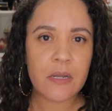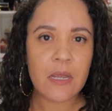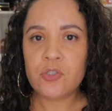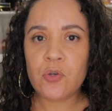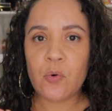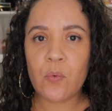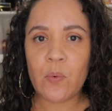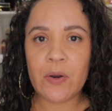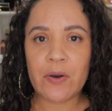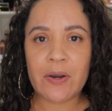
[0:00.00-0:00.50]

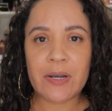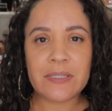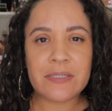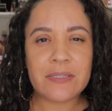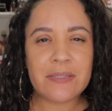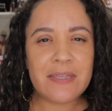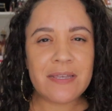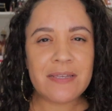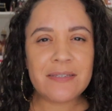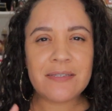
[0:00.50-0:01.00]
So
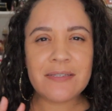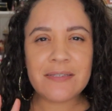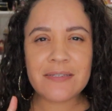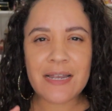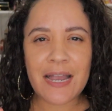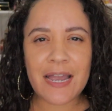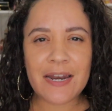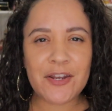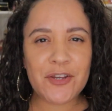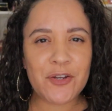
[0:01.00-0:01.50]
whereas this is
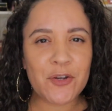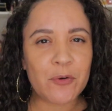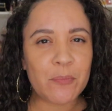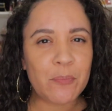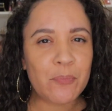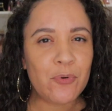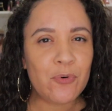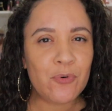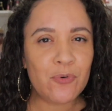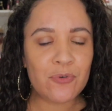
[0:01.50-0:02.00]
kind of your
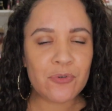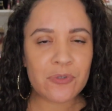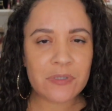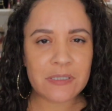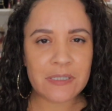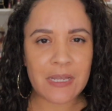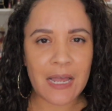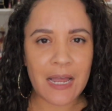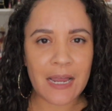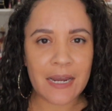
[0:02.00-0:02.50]

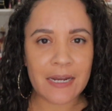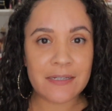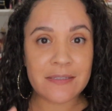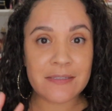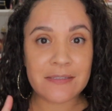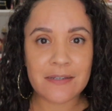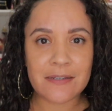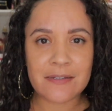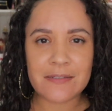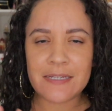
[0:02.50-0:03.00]
poolside
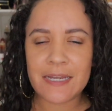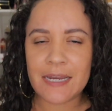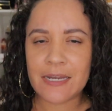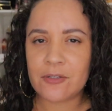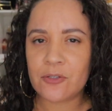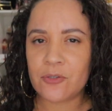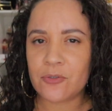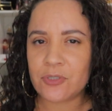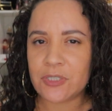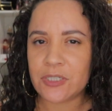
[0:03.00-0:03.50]

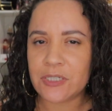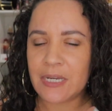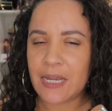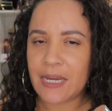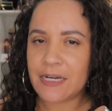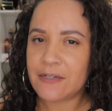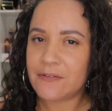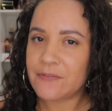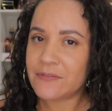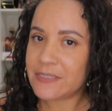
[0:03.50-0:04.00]
suntan lotion
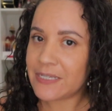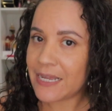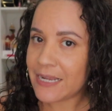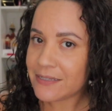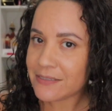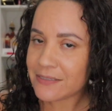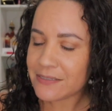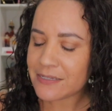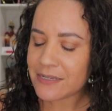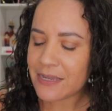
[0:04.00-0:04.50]
kind of
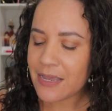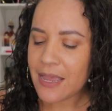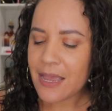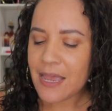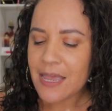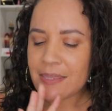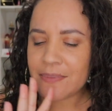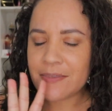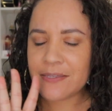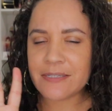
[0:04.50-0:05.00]
scent,
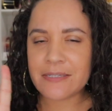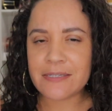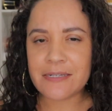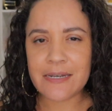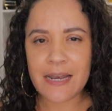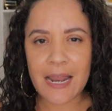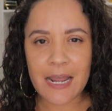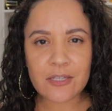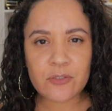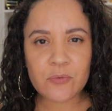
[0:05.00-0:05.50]
this
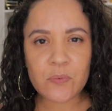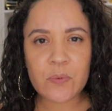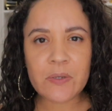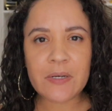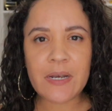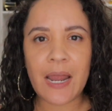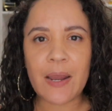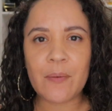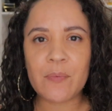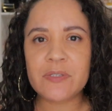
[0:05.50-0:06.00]
next
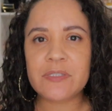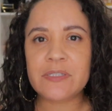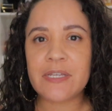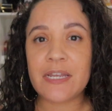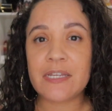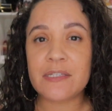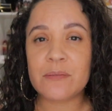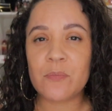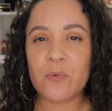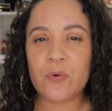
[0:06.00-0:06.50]
one I would
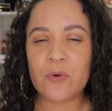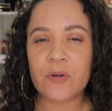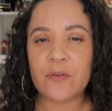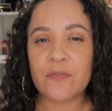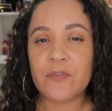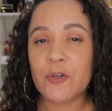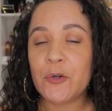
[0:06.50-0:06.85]
say is more of